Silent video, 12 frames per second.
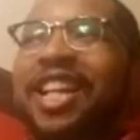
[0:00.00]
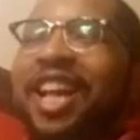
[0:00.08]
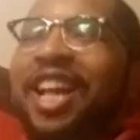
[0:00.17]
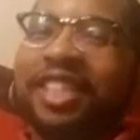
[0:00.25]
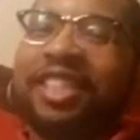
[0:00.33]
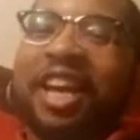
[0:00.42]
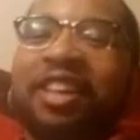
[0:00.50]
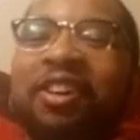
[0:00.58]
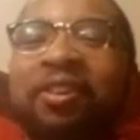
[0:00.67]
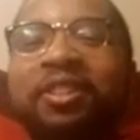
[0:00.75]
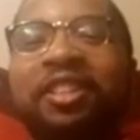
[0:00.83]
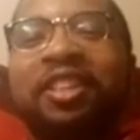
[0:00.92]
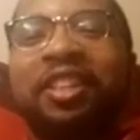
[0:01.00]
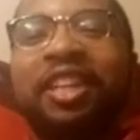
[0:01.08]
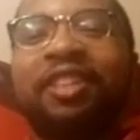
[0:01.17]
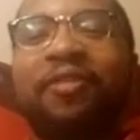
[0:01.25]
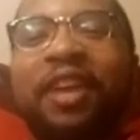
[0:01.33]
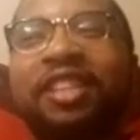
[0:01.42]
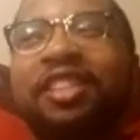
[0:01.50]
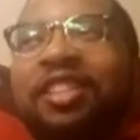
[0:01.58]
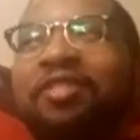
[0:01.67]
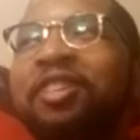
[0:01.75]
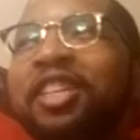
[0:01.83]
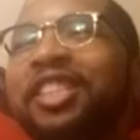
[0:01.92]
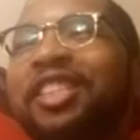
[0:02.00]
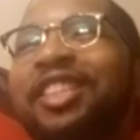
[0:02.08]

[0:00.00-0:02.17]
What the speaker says: Callejon still as fast as he was?